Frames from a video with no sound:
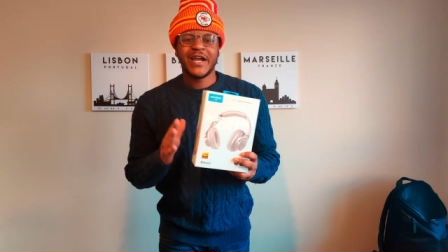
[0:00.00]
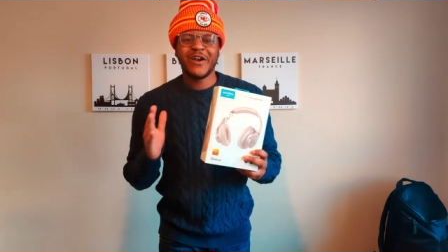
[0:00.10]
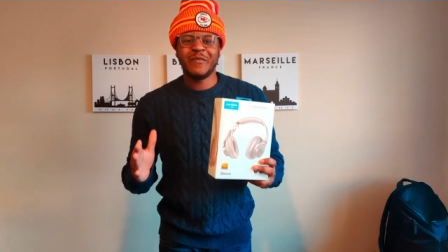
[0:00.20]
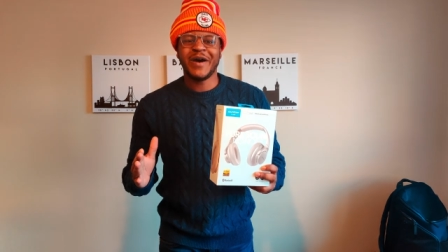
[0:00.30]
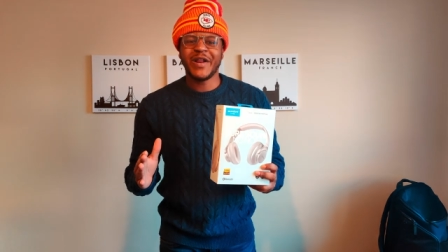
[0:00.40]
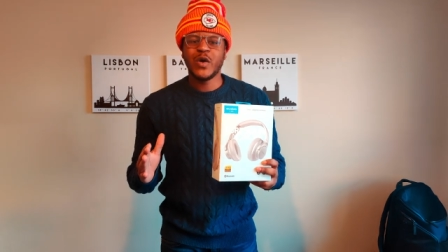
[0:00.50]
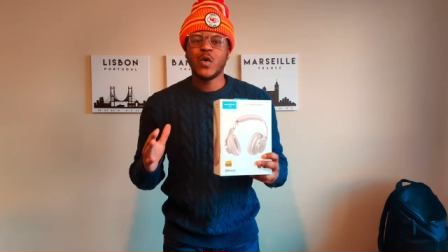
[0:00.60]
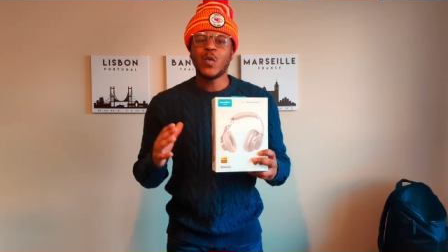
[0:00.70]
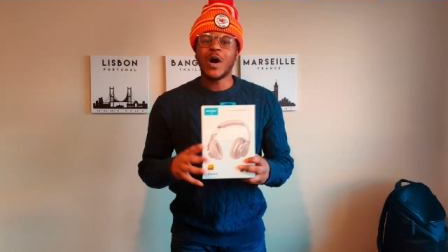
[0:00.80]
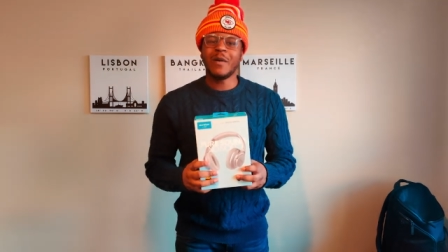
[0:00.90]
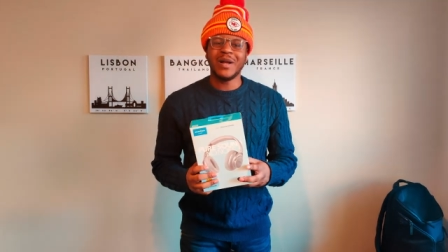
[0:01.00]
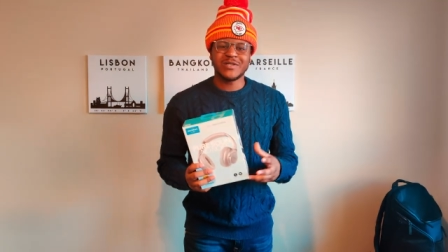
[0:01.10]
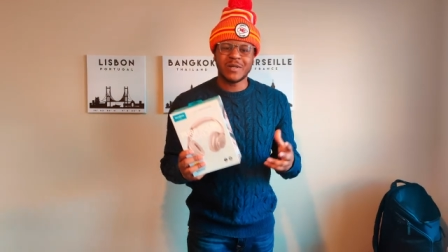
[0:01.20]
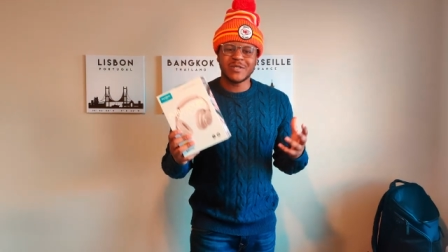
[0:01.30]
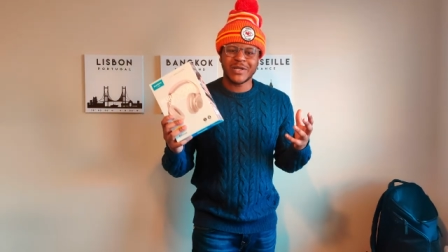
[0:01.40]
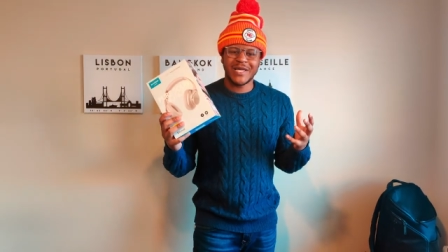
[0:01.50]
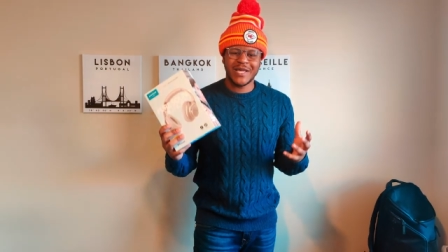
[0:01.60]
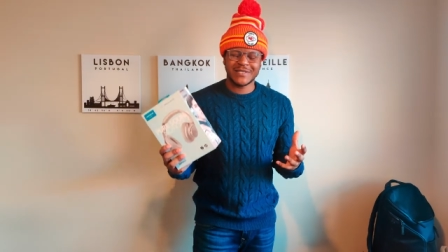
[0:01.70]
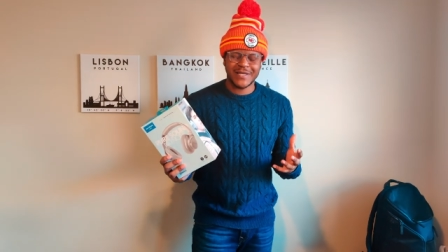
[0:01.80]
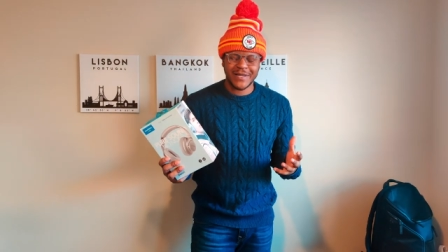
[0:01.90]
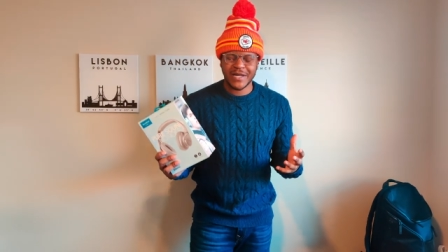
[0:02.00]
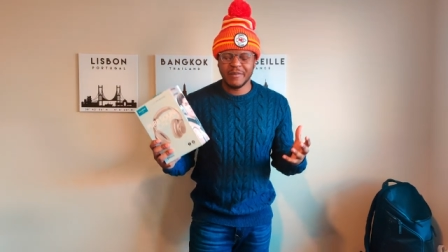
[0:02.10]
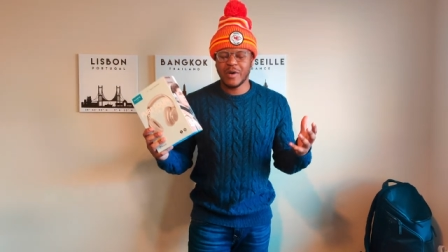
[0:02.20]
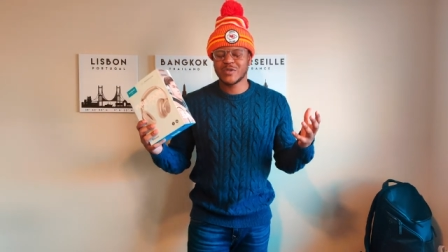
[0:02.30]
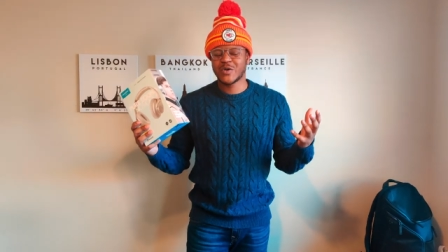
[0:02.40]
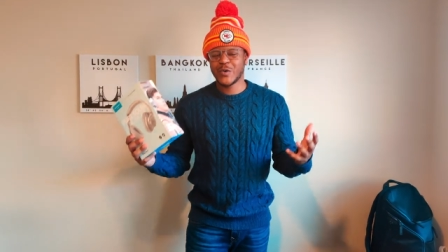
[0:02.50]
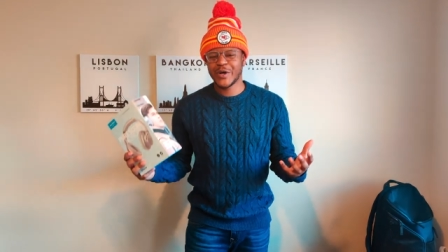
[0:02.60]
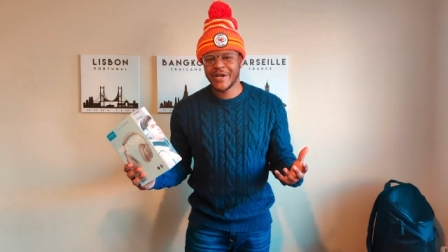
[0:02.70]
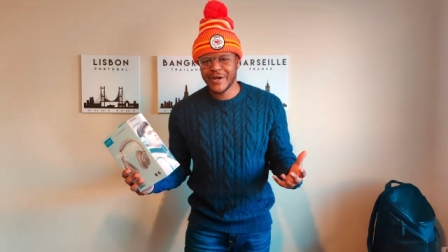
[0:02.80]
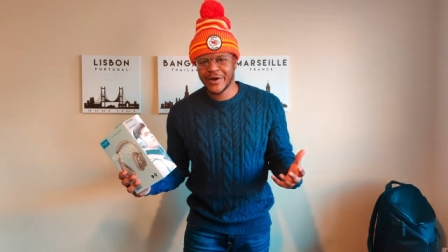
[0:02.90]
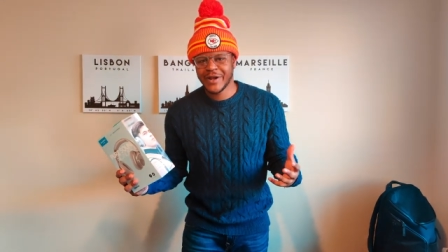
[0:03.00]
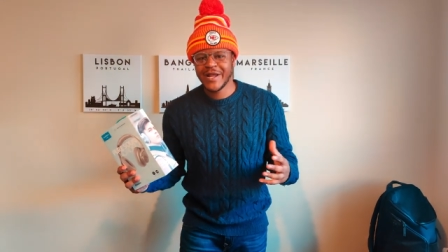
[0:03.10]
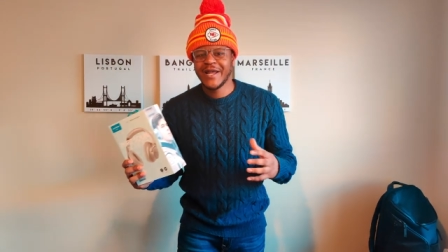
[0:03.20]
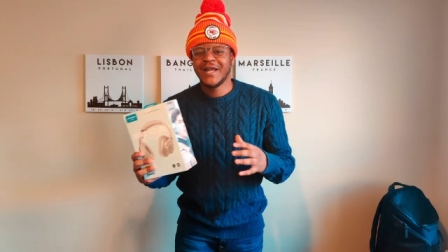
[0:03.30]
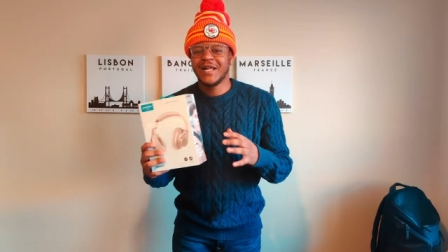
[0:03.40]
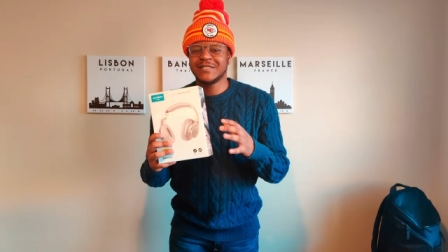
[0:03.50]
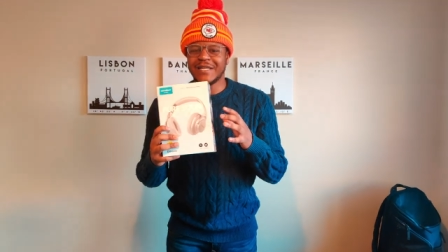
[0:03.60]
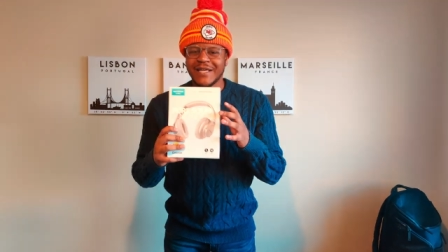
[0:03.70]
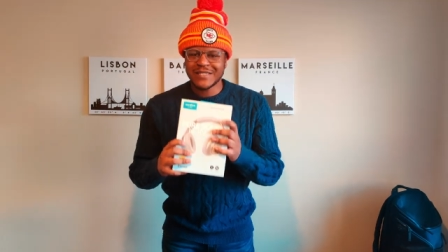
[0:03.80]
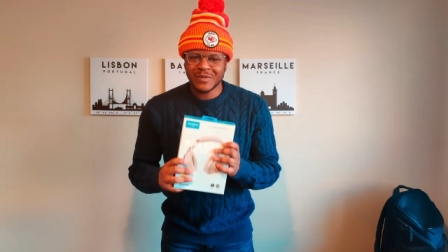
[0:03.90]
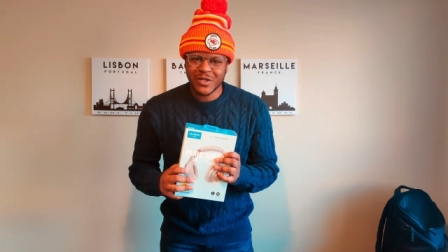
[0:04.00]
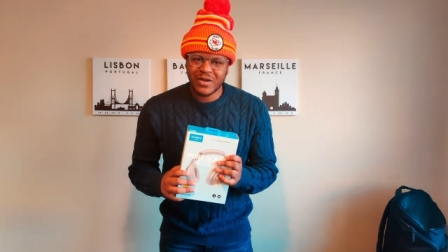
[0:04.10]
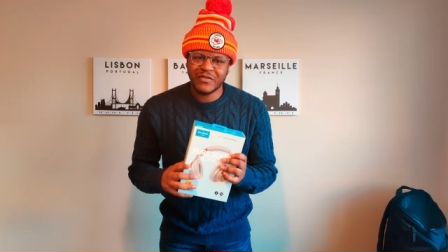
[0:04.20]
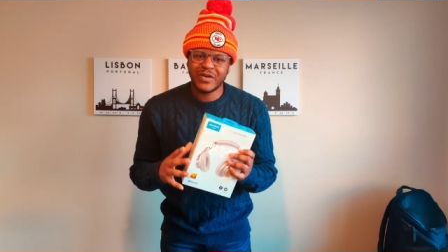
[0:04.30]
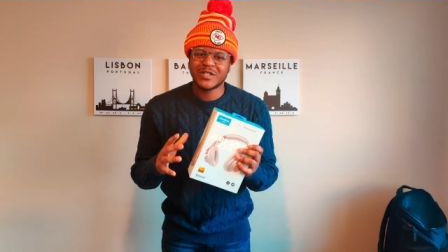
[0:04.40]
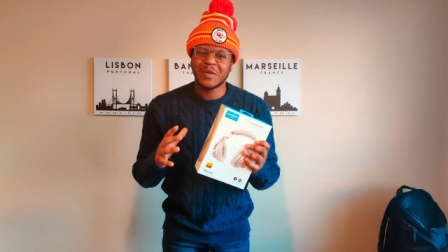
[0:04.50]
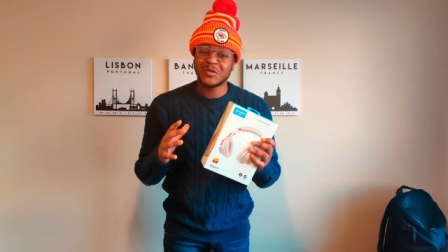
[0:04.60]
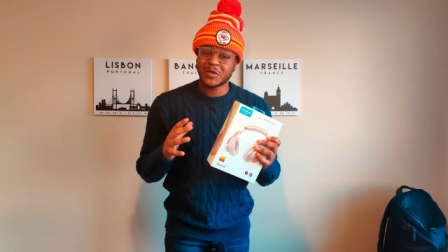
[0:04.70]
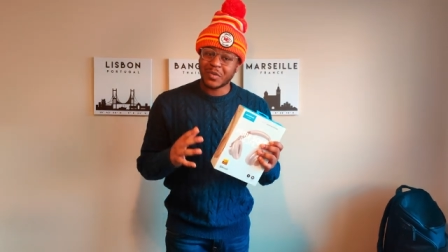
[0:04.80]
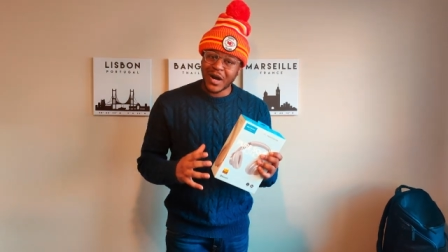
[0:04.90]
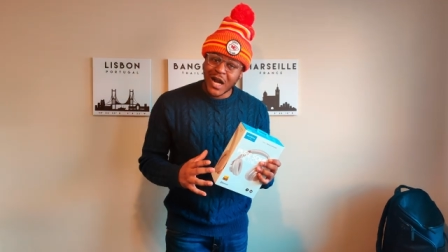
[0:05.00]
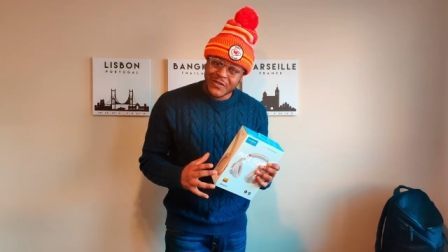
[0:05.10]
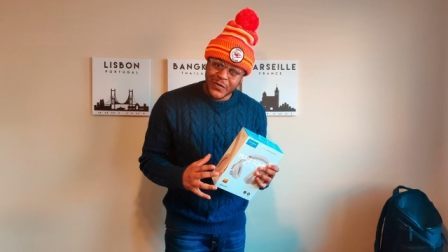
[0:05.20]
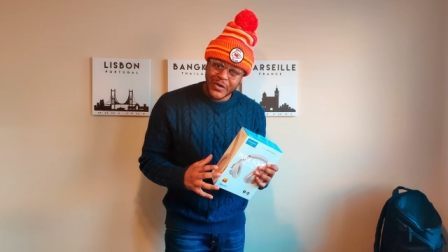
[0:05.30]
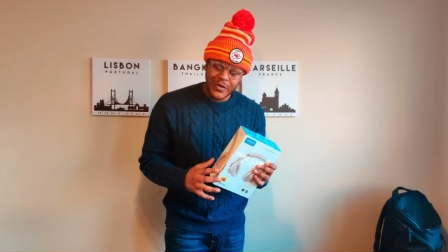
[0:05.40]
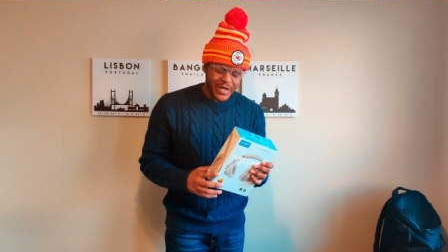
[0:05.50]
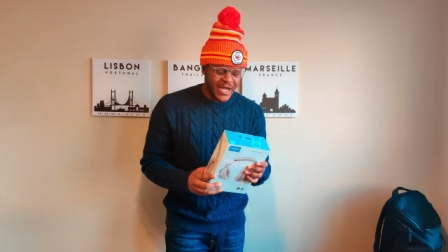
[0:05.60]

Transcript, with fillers: everybody, welcome back to another episode of King Tech. I'm your host Corey here, and today's episode I have a very special surprise for you.